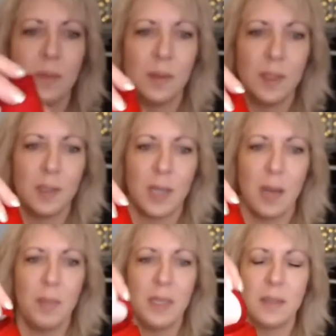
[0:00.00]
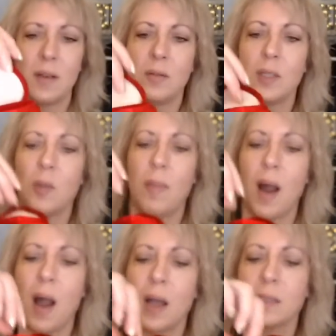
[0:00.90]
It'll come in its own little
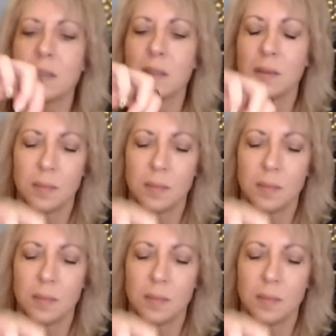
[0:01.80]
box.